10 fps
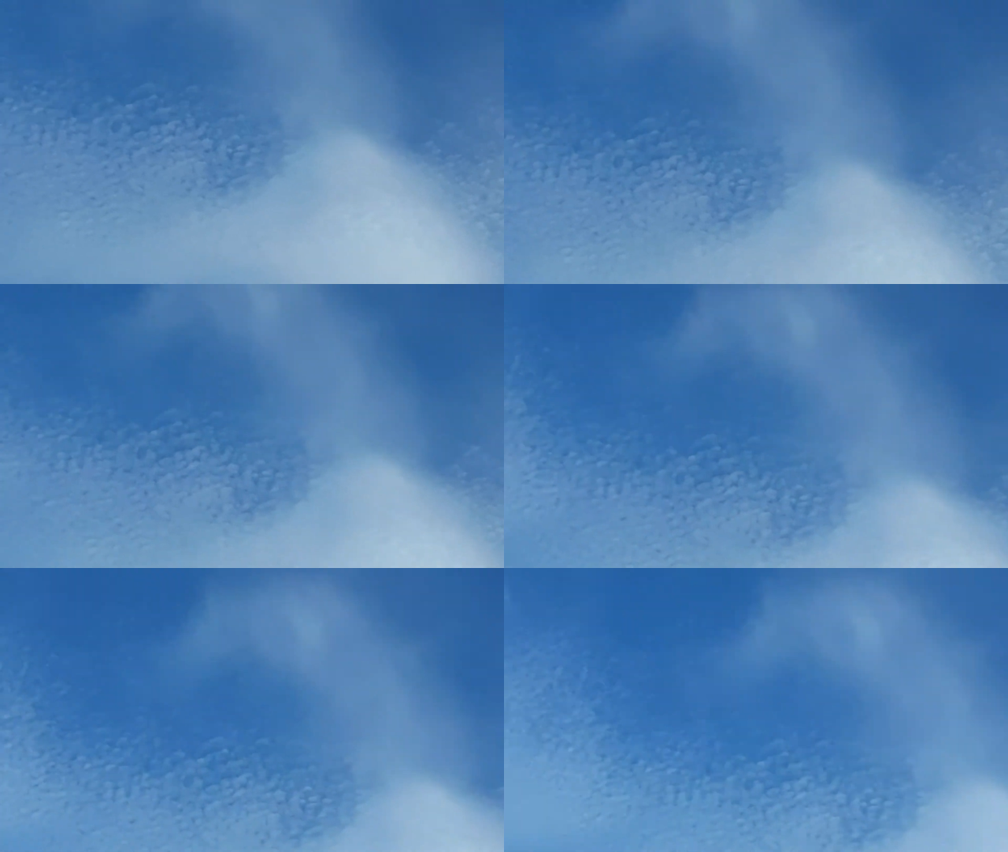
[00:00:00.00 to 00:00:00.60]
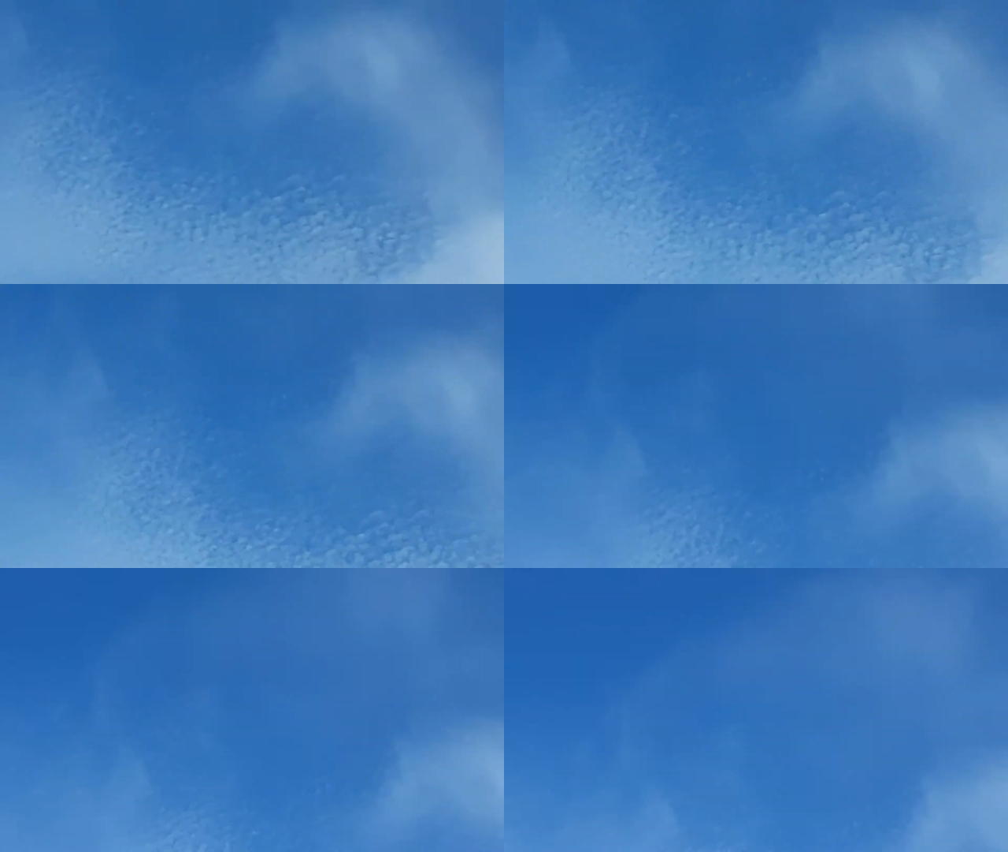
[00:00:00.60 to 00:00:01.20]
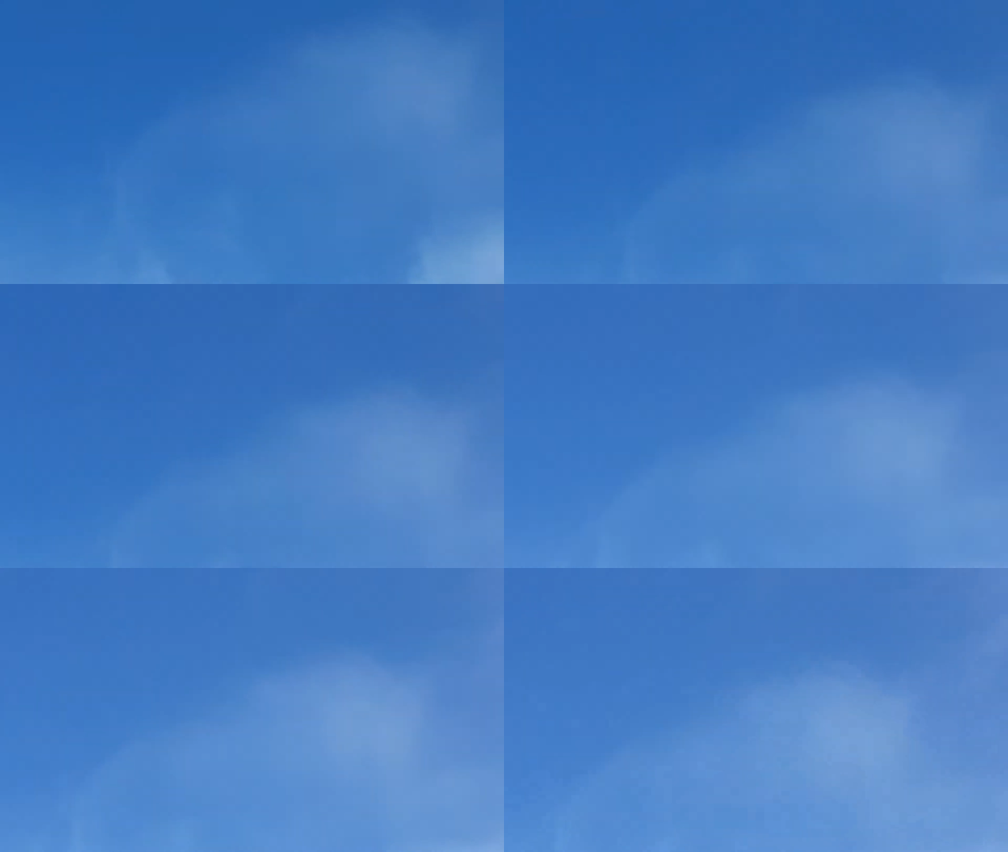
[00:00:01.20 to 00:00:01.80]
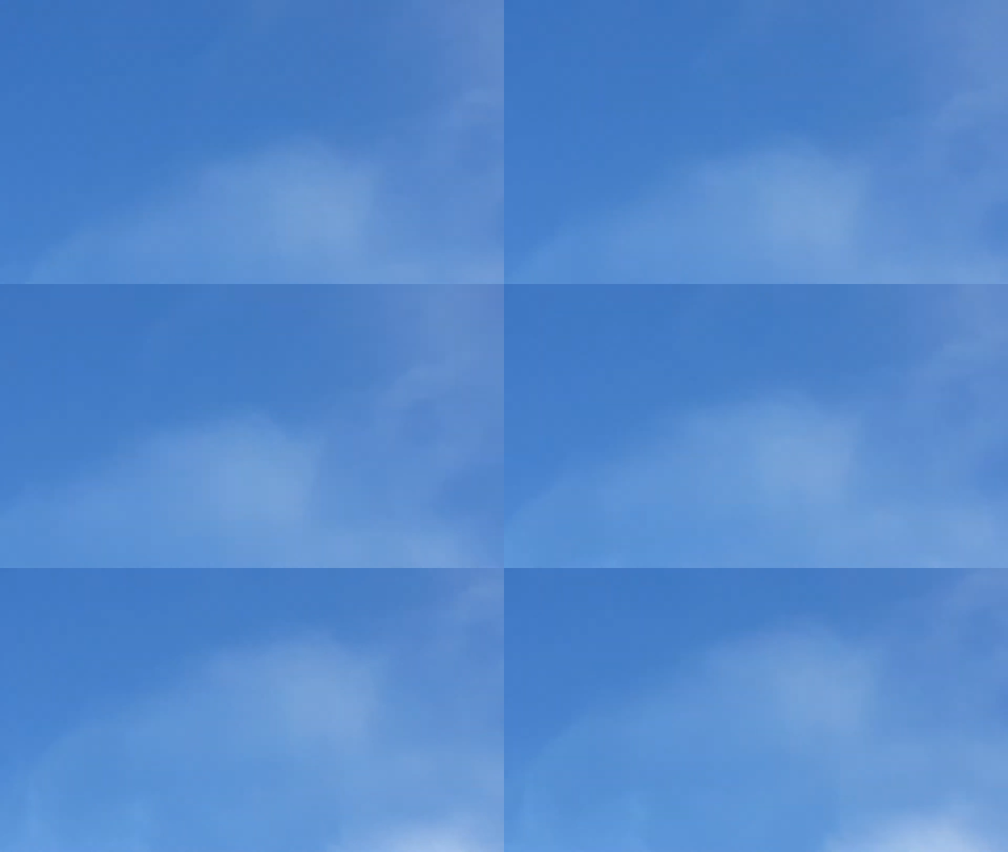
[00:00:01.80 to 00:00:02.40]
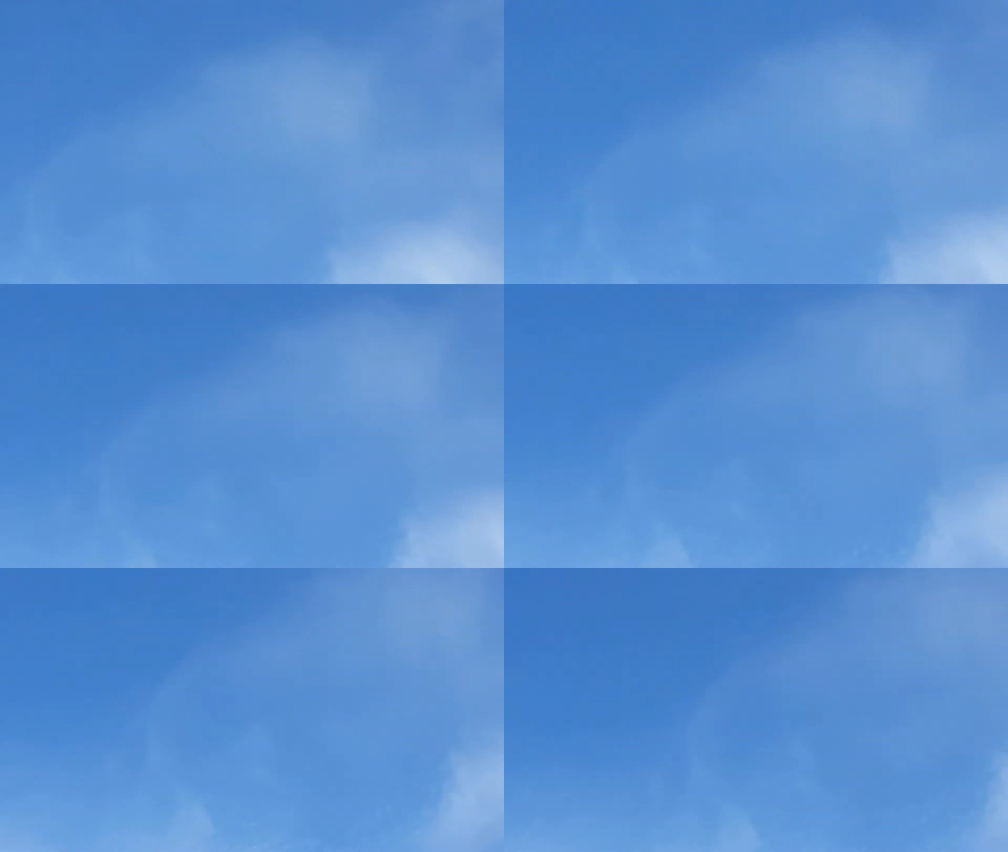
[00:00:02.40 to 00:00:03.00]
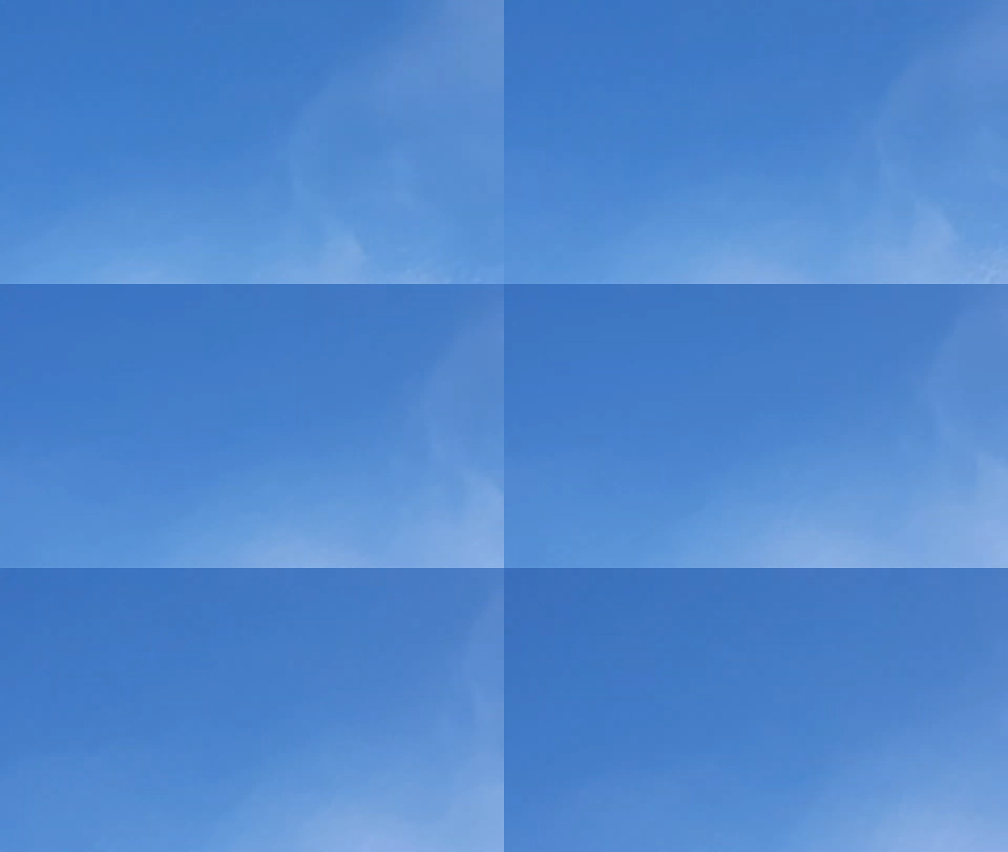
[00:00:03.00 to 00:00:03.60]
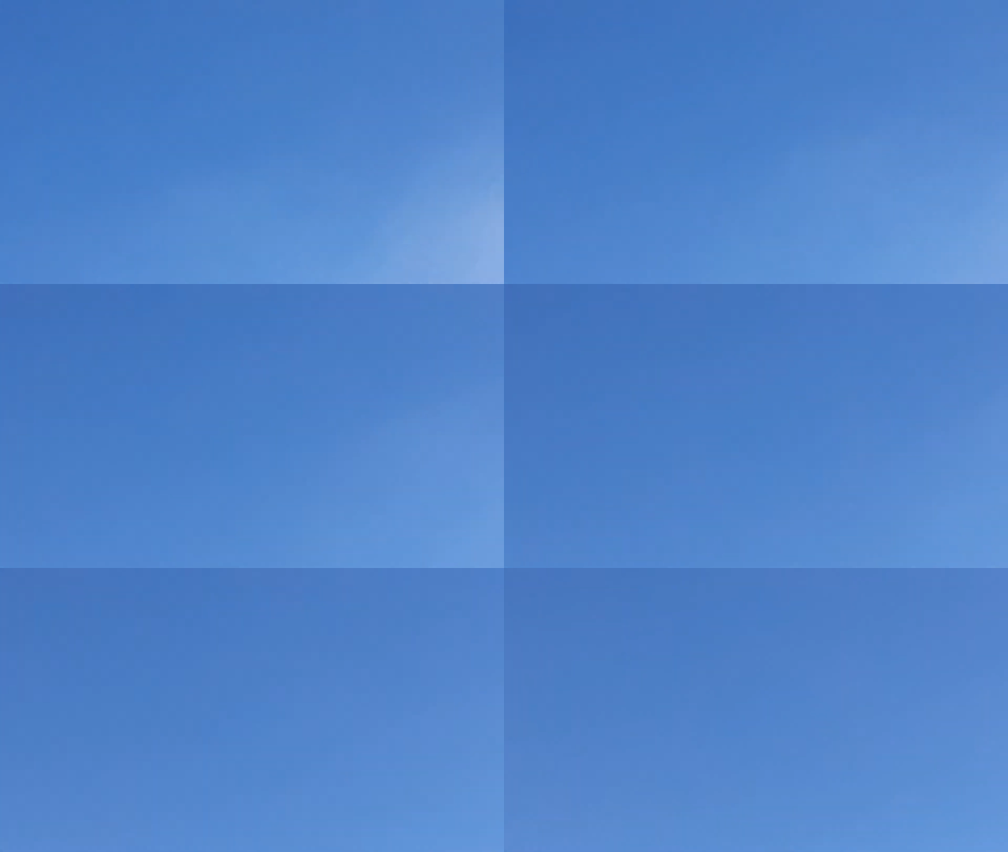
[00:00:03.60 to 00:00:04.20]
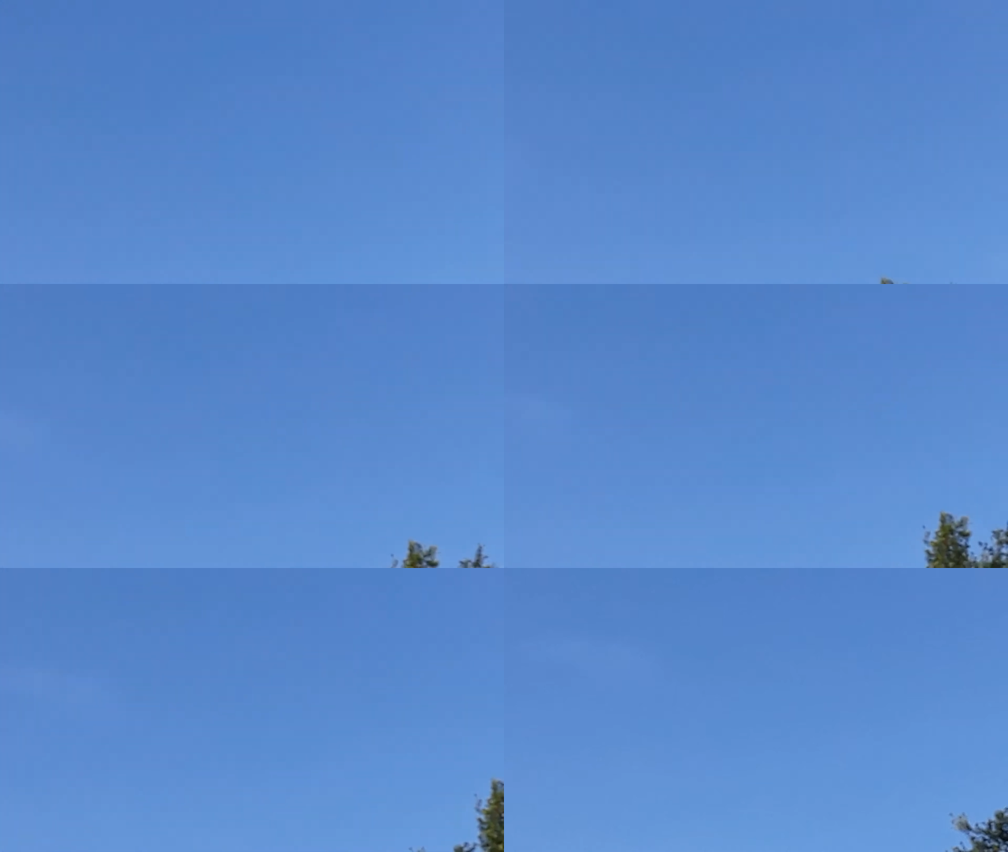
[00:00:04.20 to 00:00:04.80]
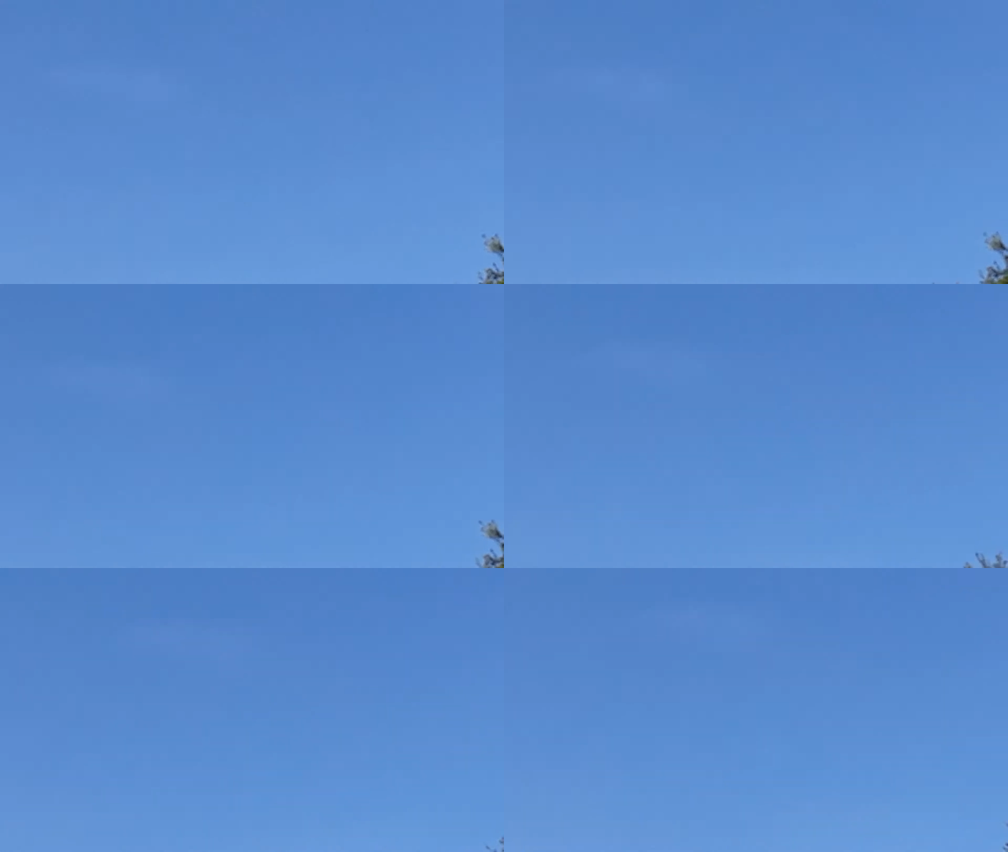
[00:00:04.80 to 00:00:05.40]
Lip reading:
No face is visible, so there are no lips to read.